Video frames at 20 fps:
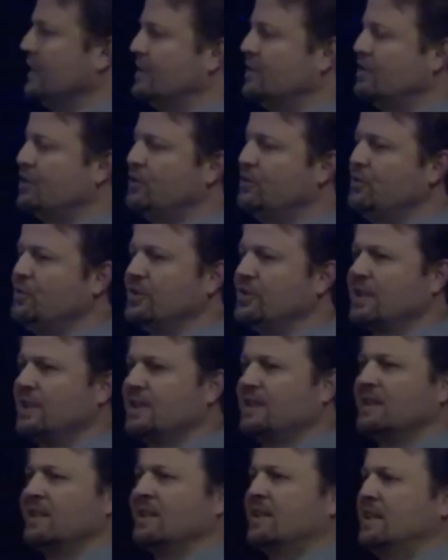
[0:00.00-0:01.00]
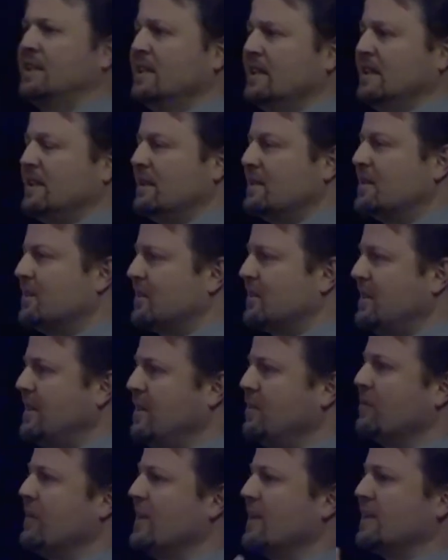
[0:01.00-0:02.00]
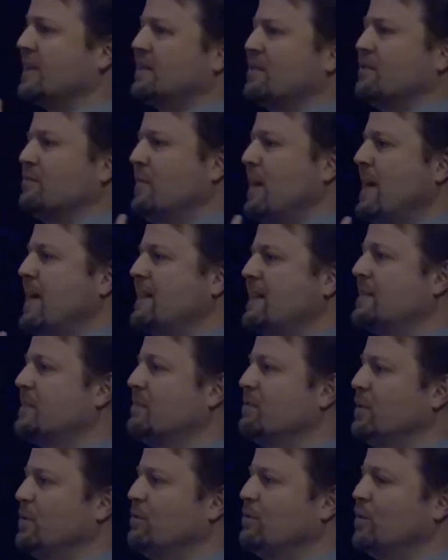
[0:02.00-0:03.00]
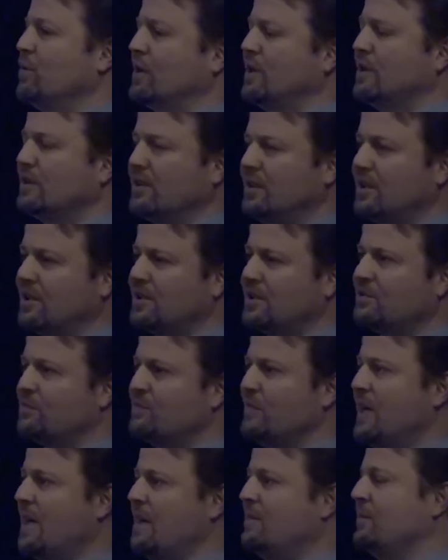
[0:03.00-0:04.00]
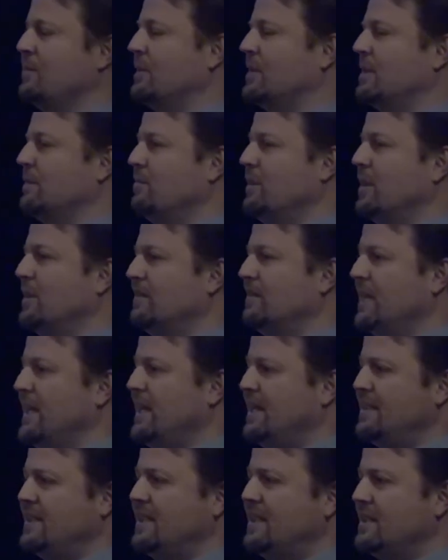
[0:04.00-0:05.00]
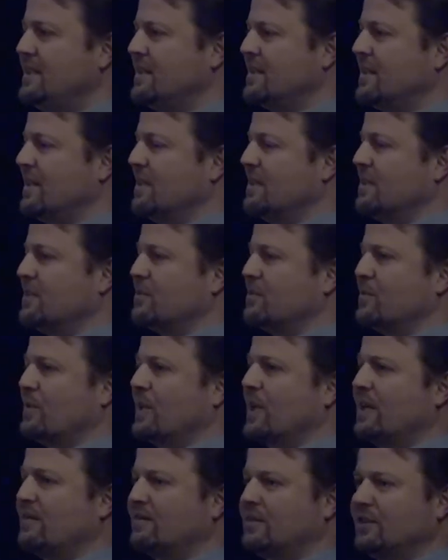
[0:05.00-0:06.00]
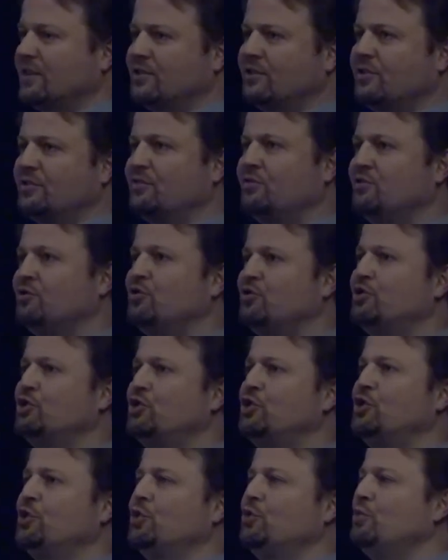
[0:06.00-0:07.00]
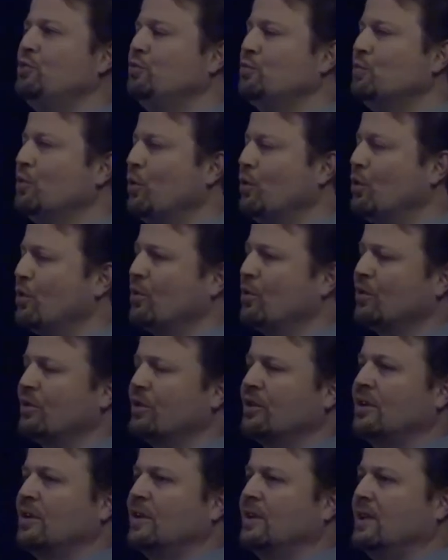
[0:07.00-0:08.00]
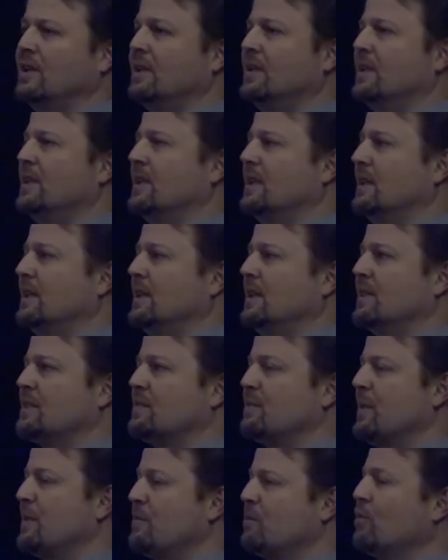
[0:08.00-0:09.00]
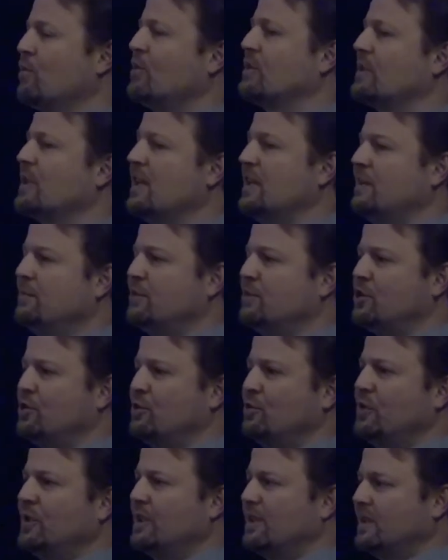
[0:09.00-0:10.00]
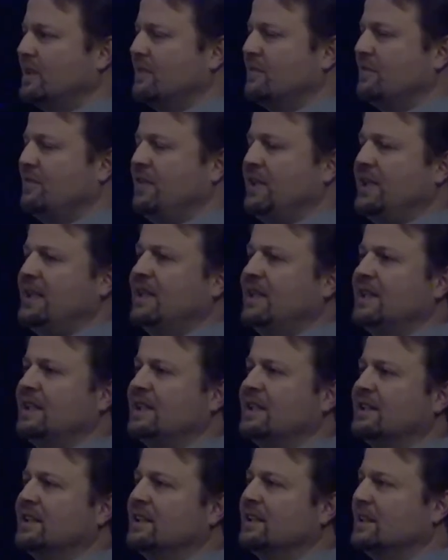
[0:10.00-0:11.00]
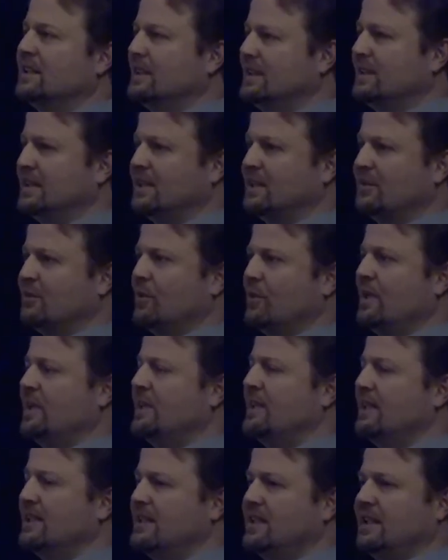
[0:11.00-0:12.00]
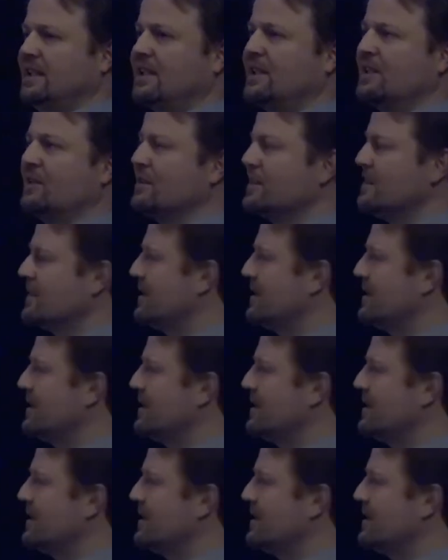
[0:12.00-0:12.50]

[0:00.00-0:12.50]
it chews it, there's a theoretical maximum where a large mammal above 18 tons would have to chew more, spend more time chewing than feeding in a way that it couldn't